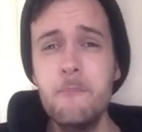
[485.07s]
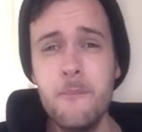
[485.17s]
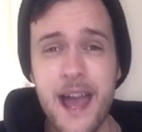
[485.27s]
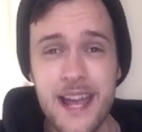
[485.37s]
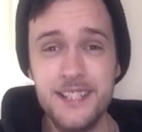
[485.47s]

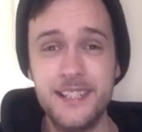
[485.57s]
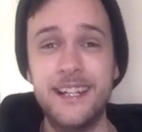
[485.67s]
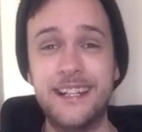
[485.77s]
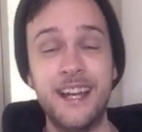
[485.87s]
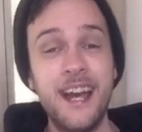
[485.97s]

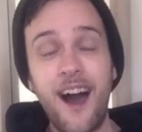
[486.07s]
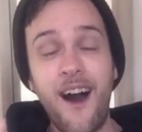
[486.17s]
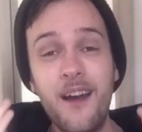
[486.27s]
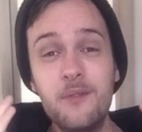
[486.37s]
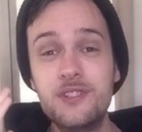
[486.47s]
amazing!
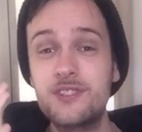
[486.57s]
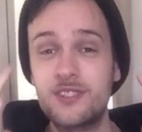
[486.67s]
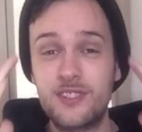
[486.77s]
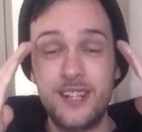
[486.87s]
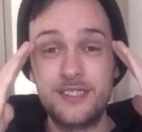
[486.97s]
I was
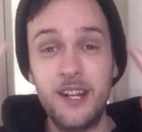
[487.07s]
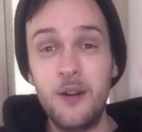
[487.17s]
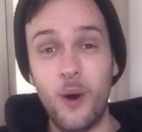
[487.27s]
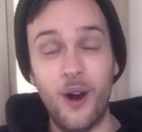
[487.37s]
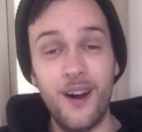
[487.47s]
just like, you
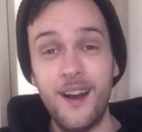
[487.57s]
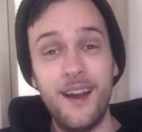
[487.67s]
know what?